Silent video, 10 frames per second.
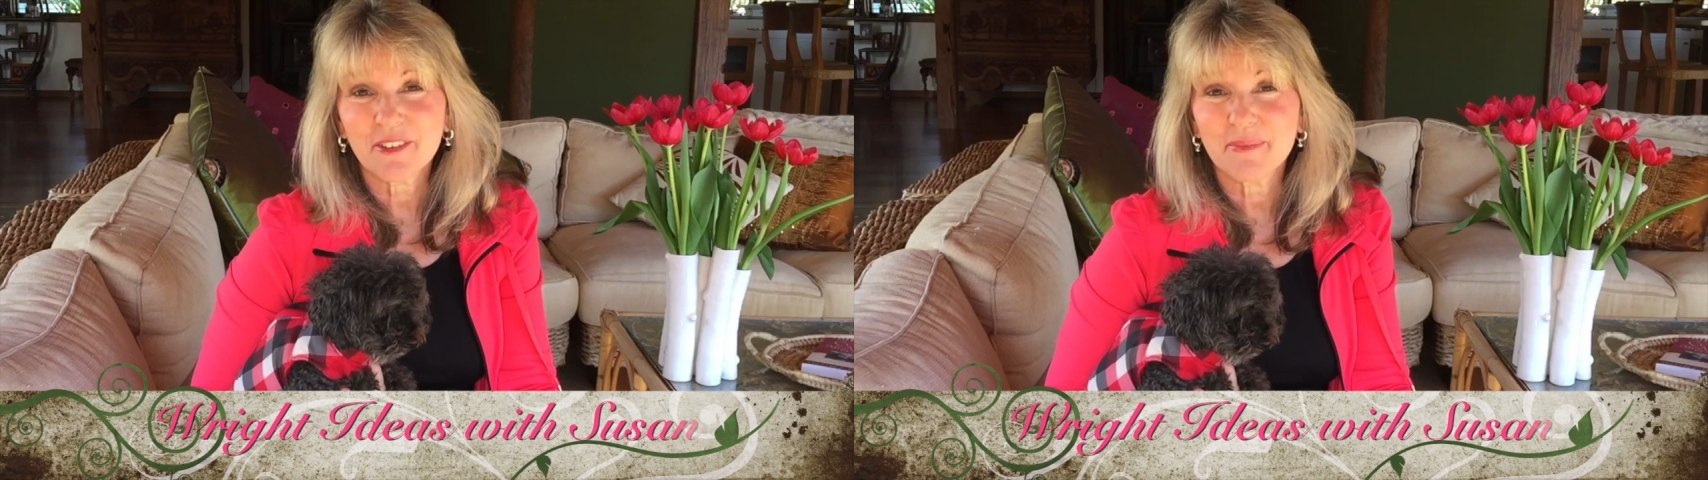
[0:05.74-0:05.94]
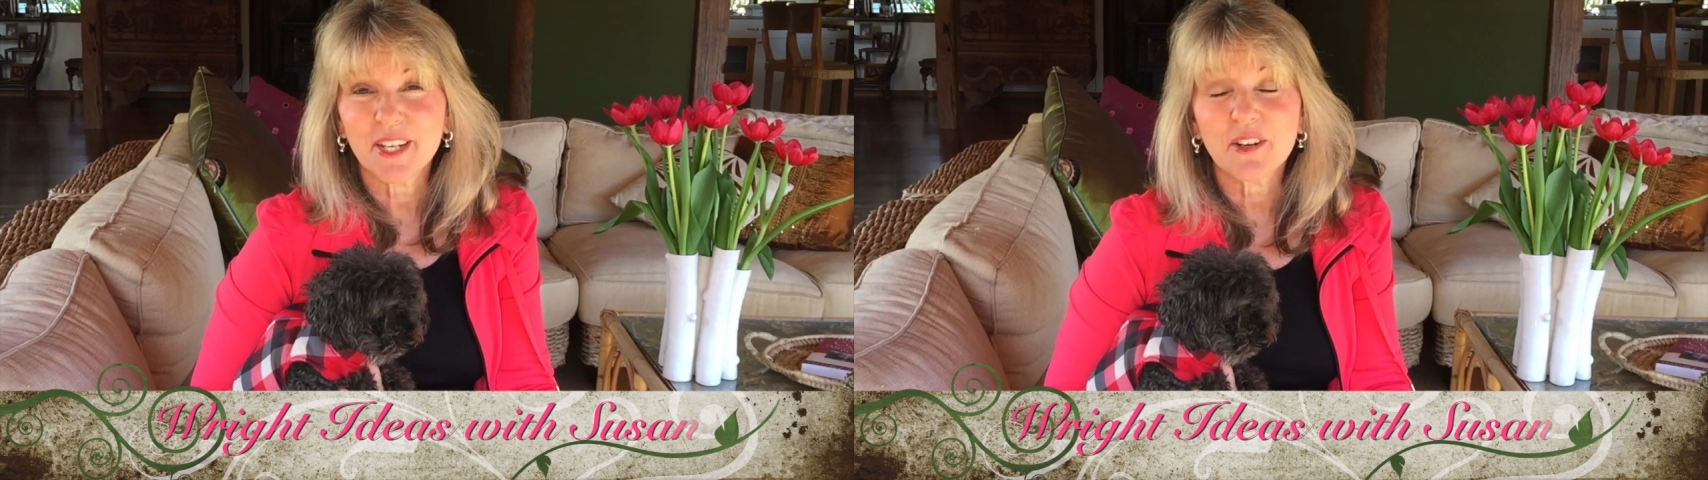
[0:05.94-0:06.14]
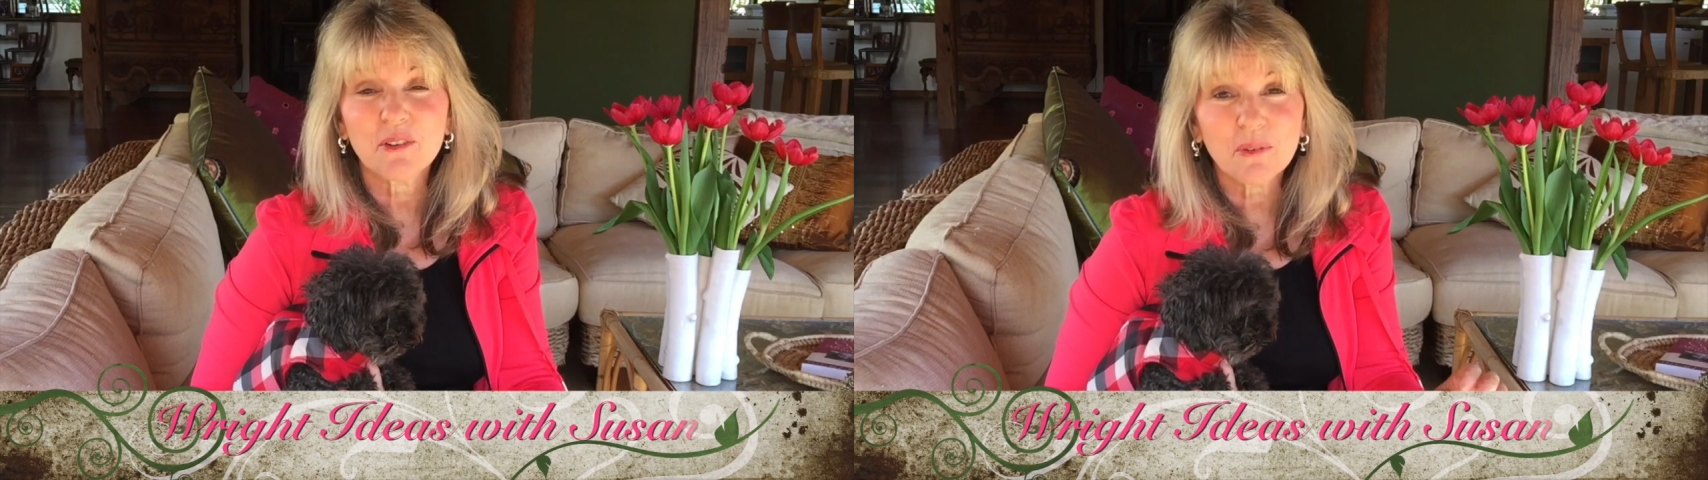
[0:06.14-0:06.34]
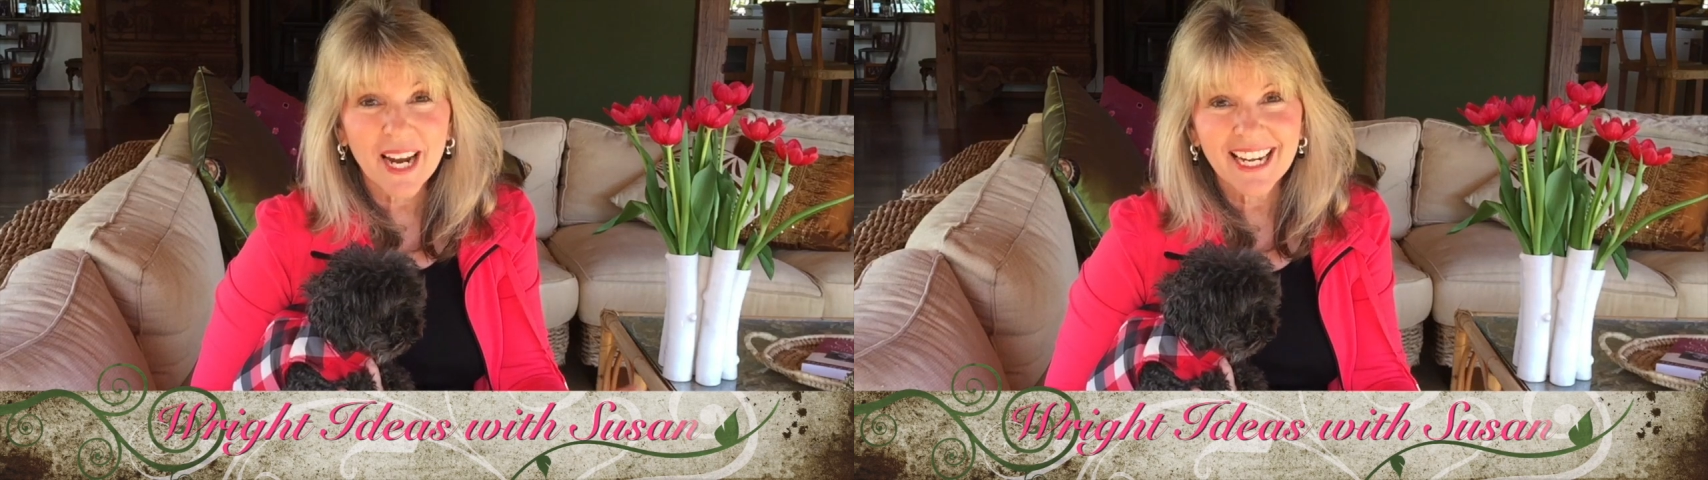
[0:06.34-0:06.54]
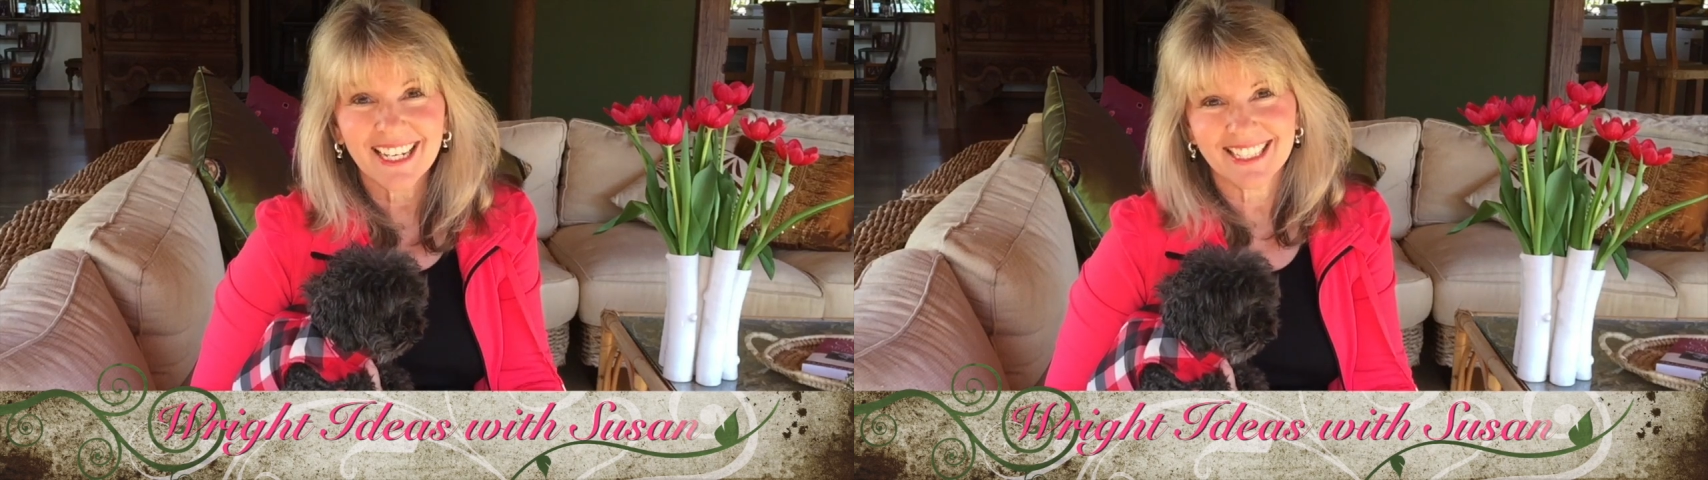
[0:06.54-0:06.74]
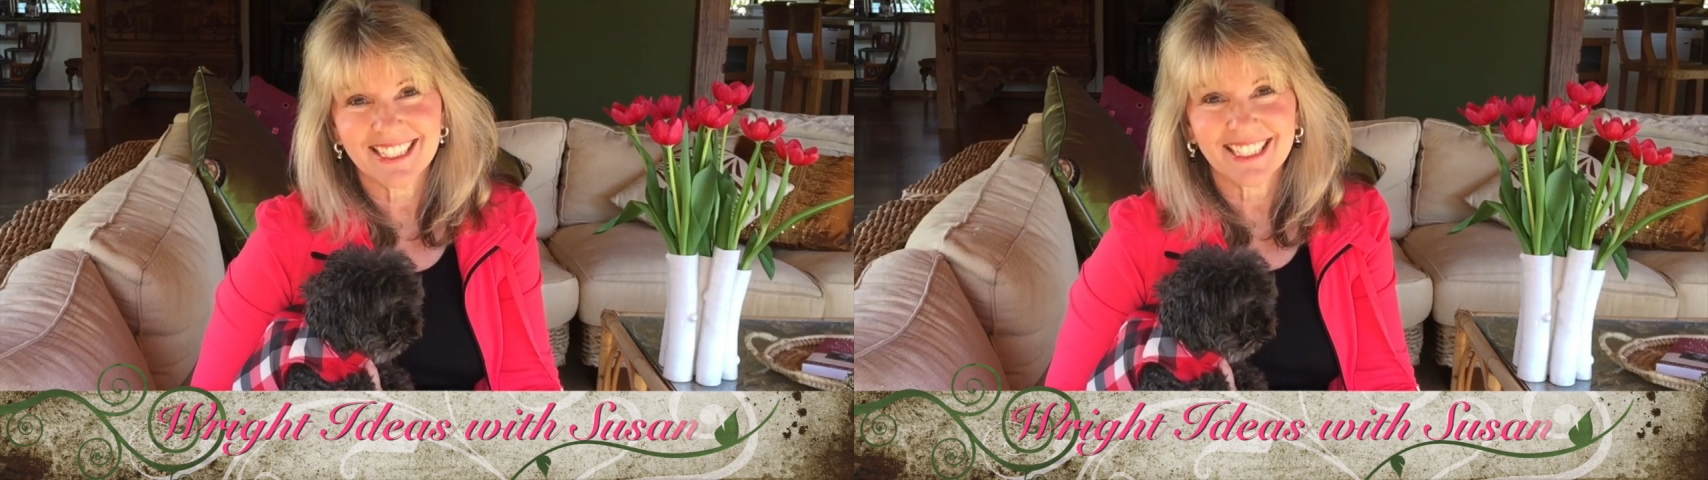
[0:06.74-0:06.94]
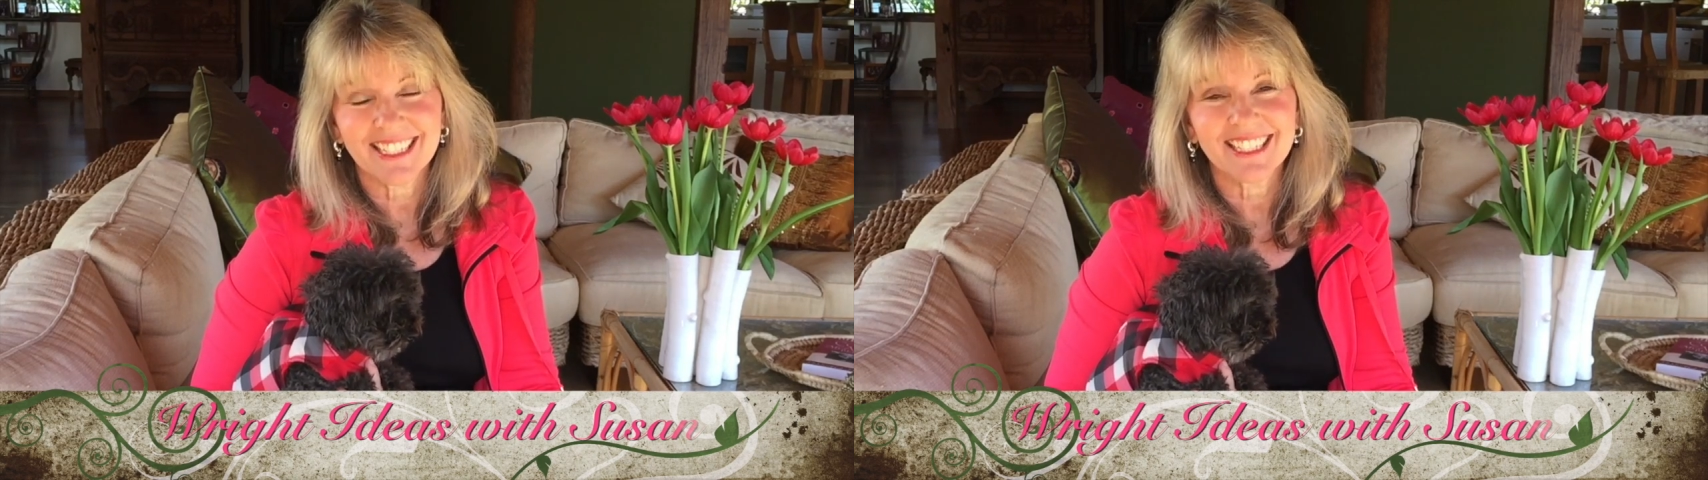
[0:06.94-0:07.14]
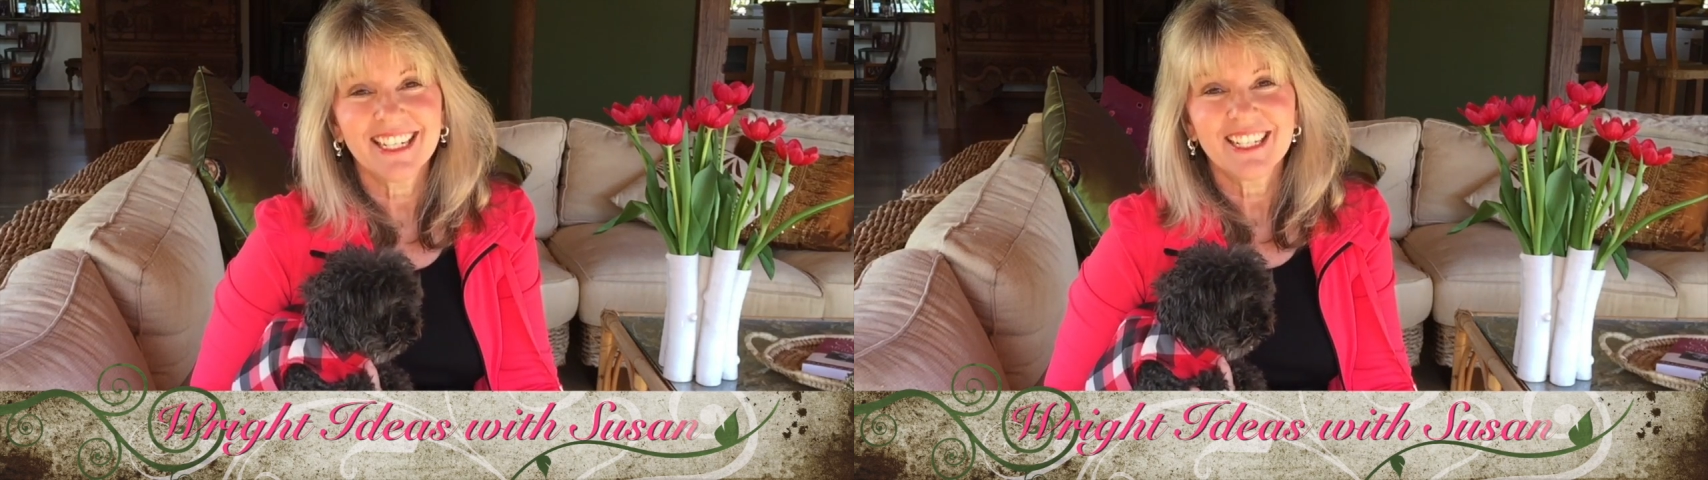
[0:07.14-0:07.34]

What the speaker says: with me a great idea